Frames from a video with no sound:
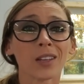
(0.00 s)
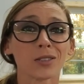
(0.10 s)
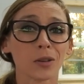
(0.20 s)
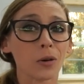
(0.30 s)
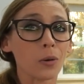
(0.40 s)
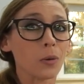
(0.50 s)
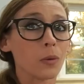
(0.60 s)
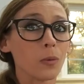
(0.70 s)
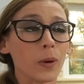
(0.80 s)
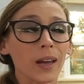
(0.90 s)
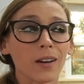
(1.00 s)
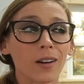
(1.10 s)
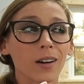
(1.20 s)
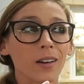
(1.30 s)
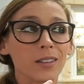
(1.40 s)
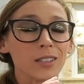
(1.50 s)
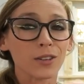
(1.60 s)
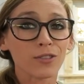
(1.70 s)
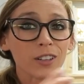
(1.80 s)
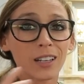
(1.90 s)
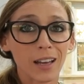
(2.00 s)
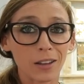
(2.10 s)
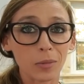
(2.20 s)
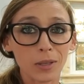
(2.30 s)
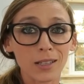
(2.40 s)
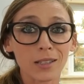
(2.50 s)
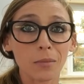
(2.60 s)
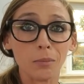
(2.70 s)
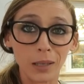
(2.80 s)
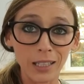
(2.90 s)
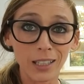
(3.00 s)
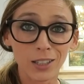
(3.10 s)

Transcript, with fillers: So where different elements meet